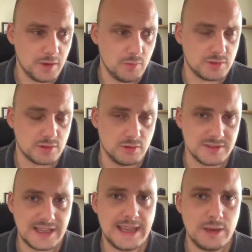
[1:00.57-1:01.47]
what's known
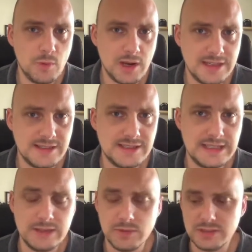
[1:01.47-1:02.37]
as K Y
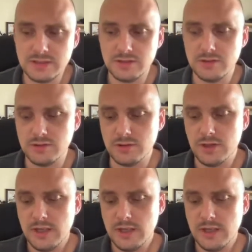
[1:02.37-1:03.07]
C, which is your